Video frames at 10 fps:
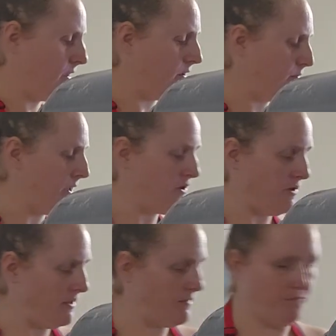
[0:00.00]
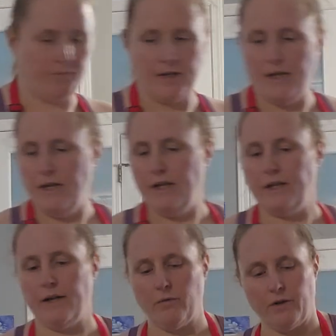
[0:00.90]
the other batches.
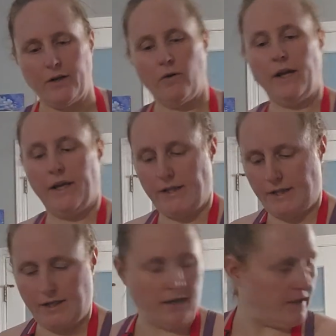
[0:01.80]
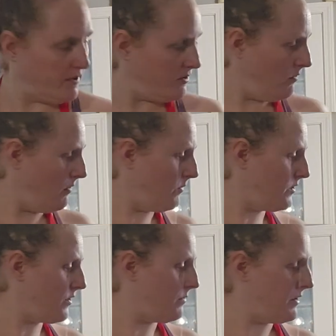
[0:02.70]
Now we're going to go ahead and, oh, I want
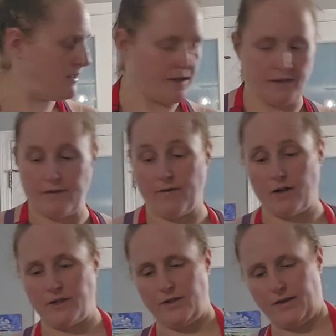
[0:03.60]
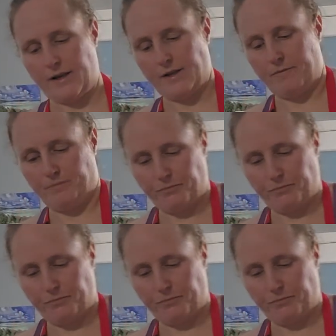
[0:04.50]
to scrape down the sides. I forgot to do that.